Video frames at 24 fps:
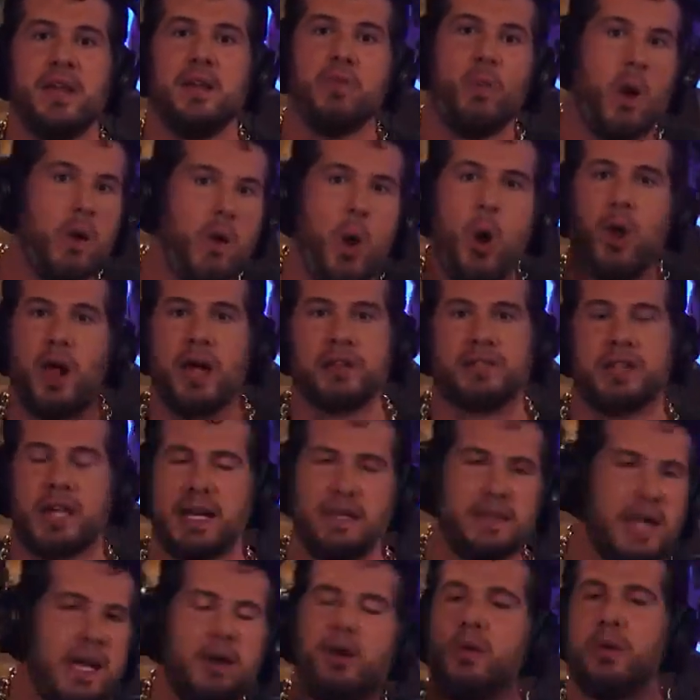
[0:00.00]
that well, hold on a
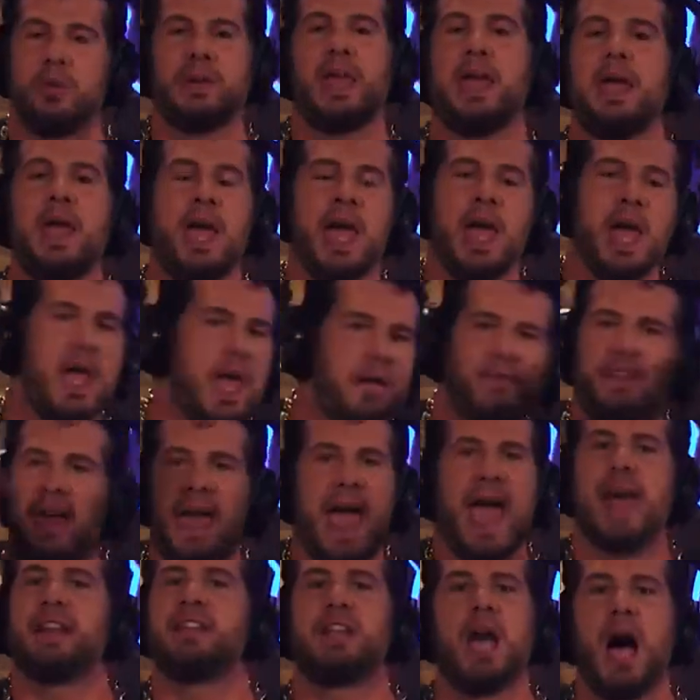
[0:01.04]
second. If they
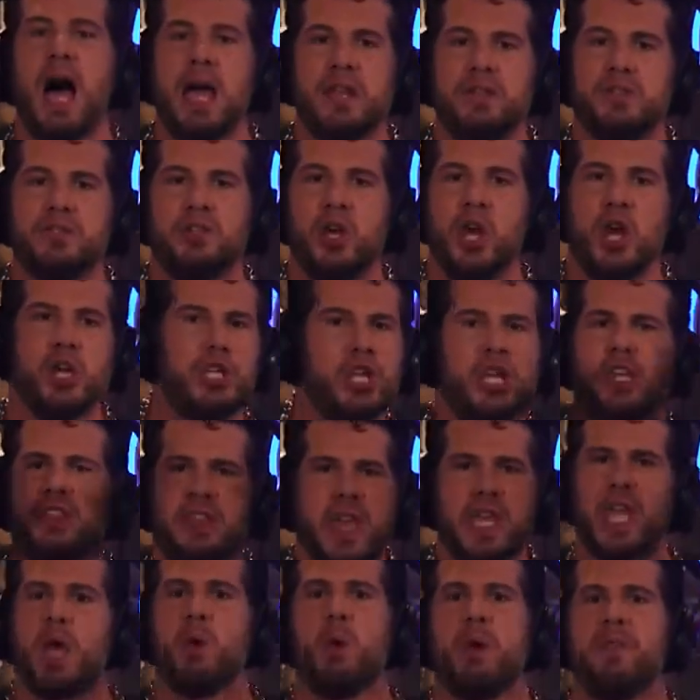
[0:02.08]
had guns, do you
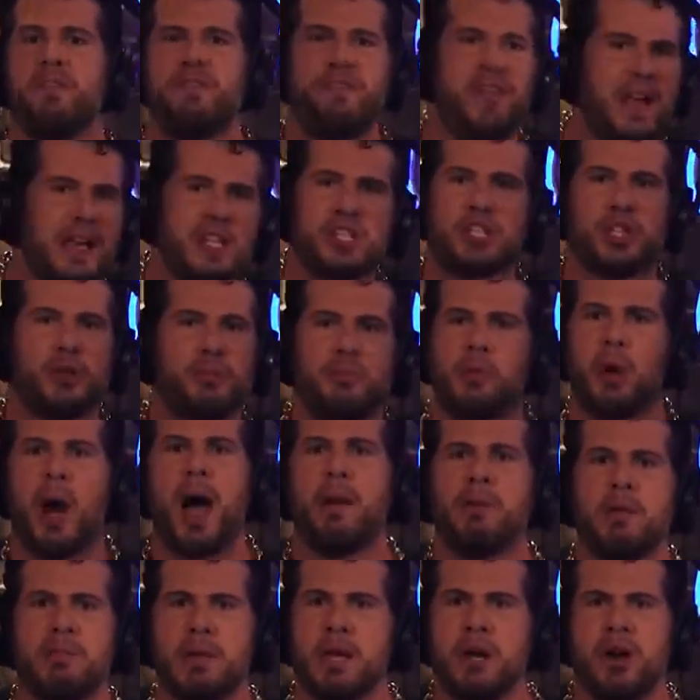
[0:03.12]
think it would fix the
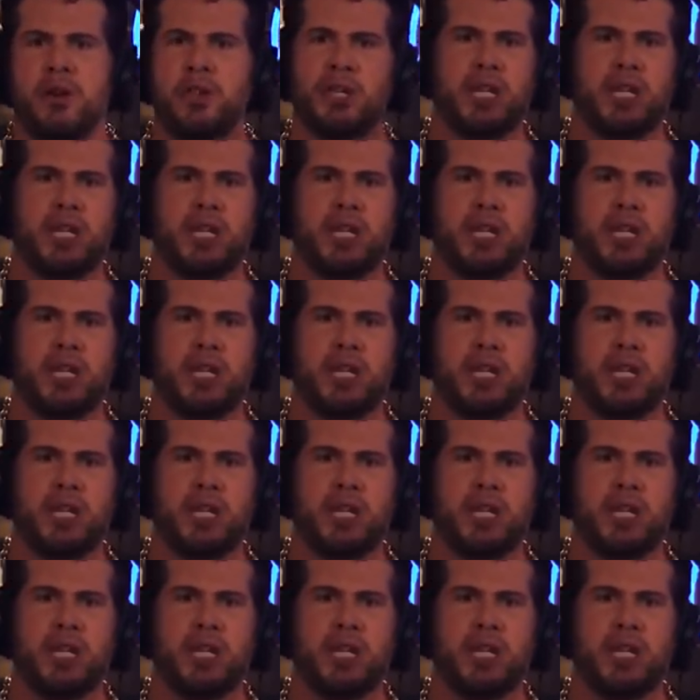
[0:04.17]
problem here?